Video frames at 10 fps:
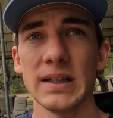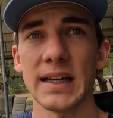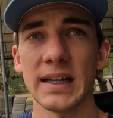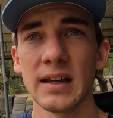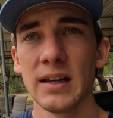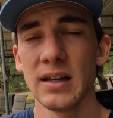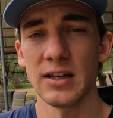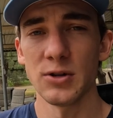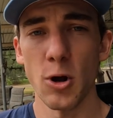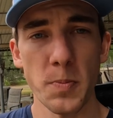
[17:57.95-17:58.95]
Like
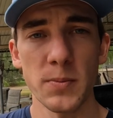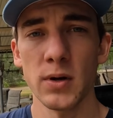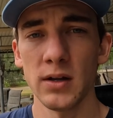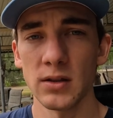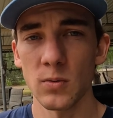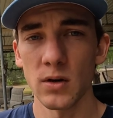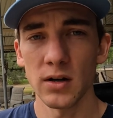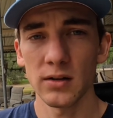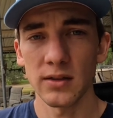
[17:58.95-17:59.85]
you're open to putting in the work.